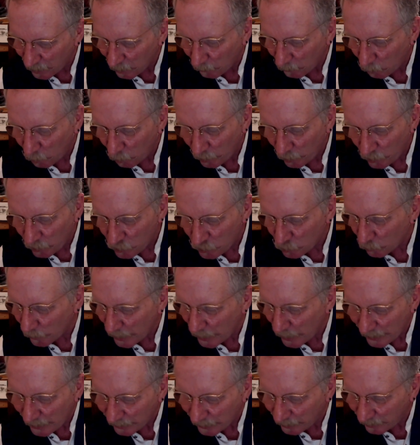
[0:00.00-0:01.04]
"Boys, you're
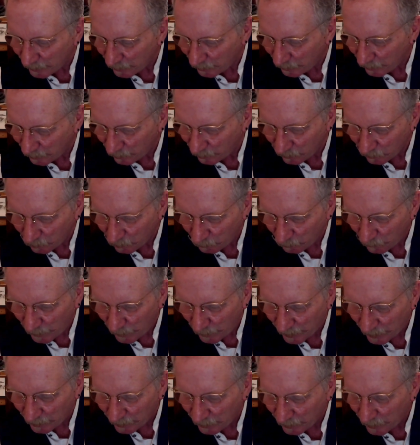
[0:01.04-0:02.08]
hanging an innocent
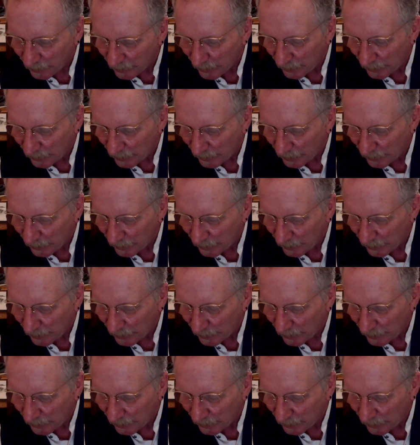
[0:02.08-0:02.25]
man,